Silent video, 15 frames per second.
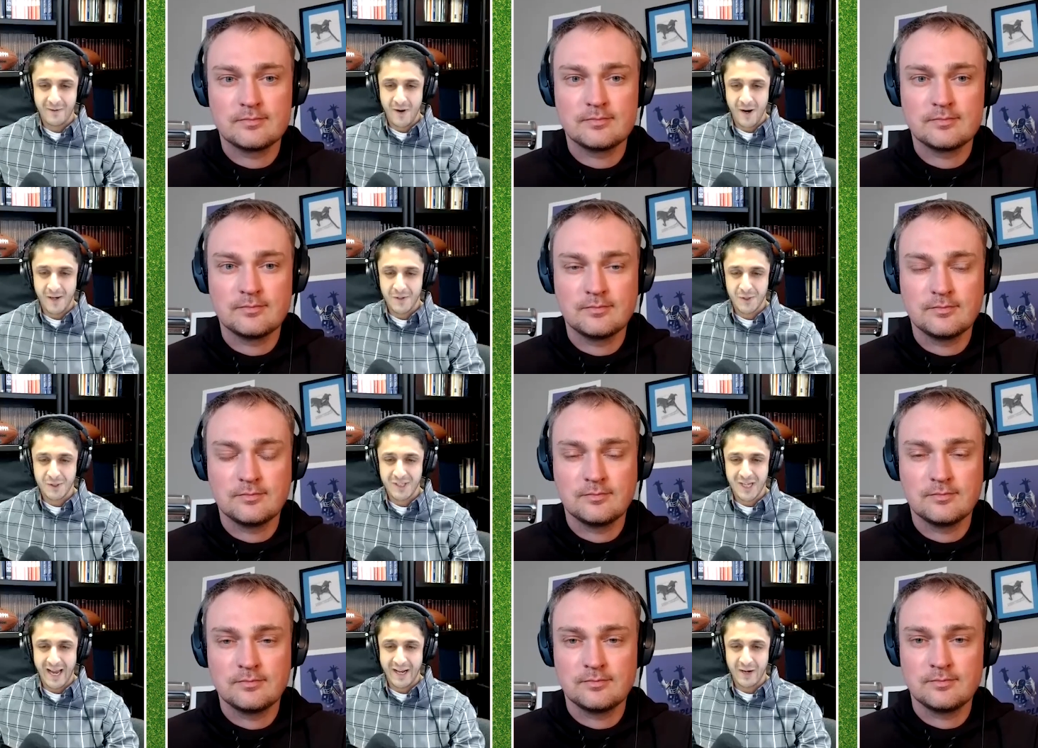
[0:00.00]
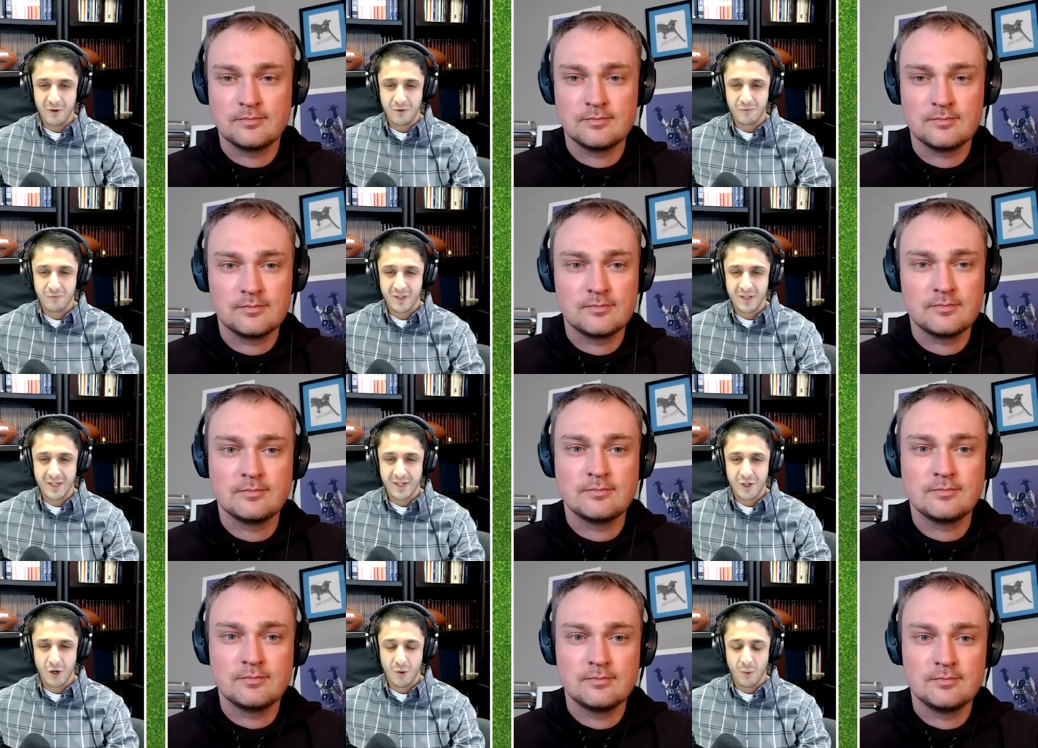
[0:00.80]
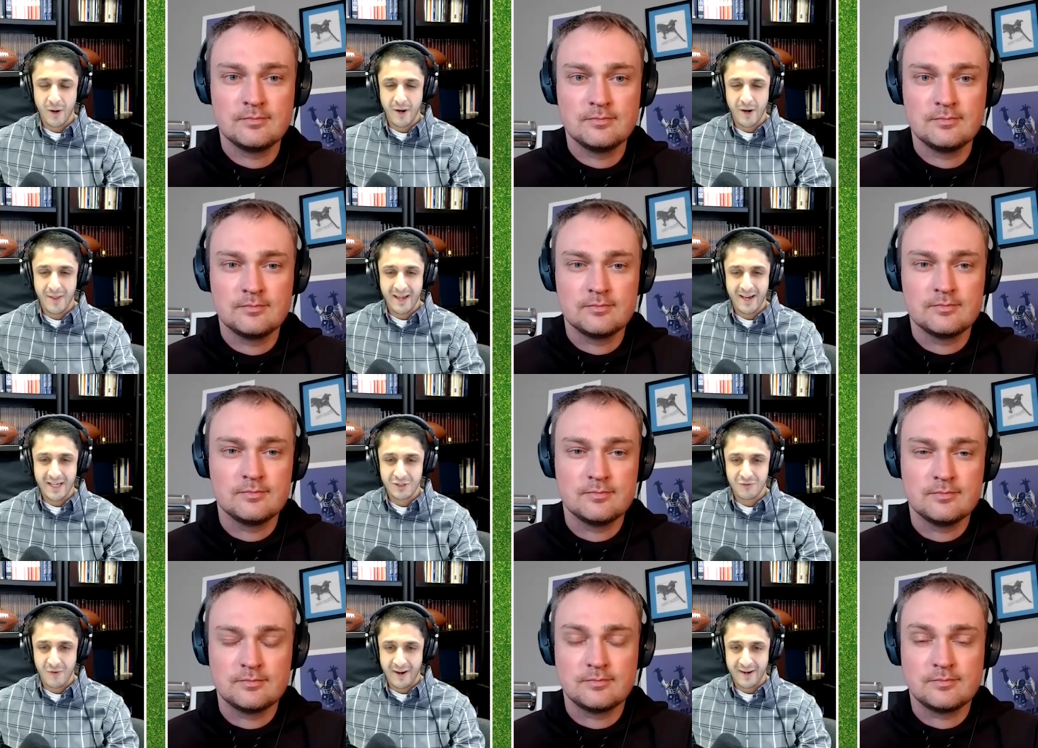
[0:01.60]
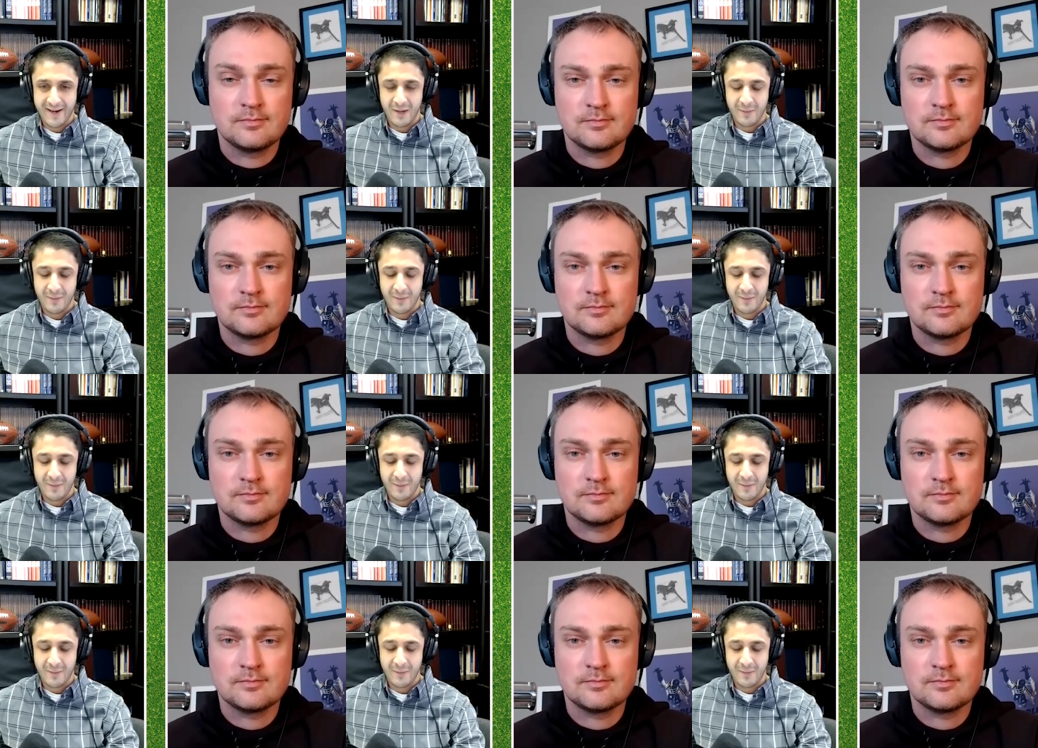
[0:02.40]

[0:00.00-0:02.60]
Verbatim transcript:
Speaker 1: Rodgers. I don't really know where that is right now.